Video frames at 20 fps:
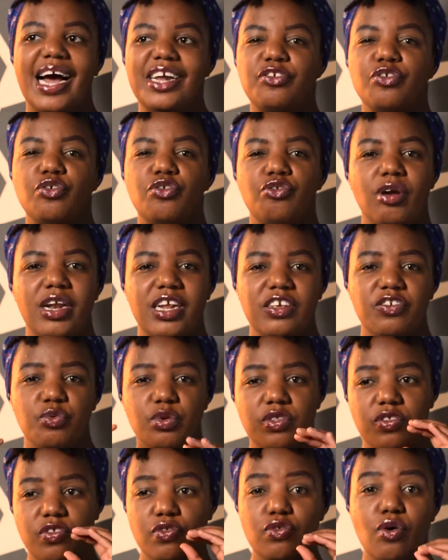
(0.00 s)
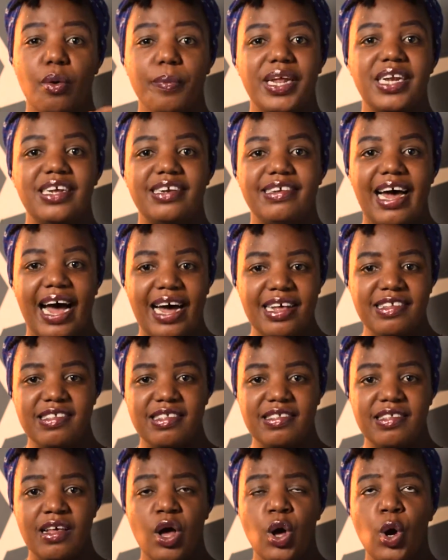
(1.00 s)
a to-do list with so many
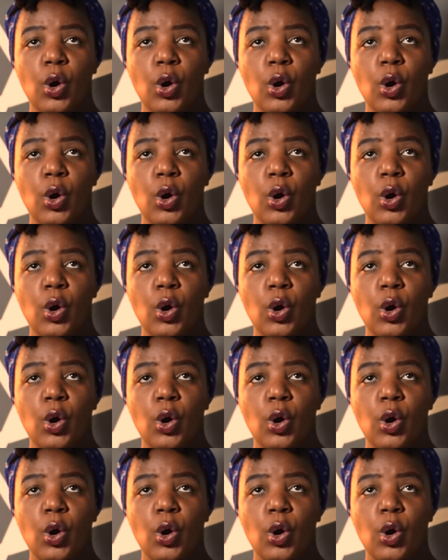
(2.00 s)
tasks,